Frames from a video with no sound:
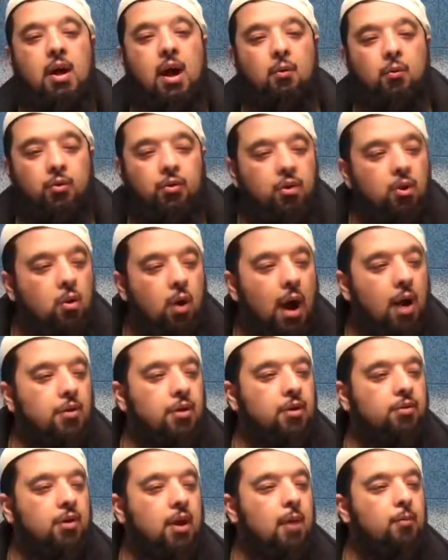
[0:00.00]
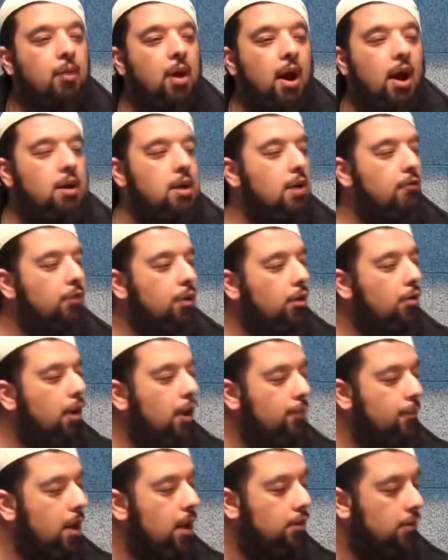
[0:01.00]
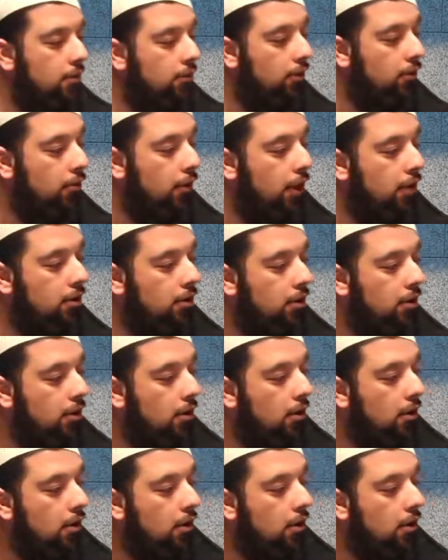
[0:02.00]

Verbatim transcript: And I was, you know how they say behind every great man there's a great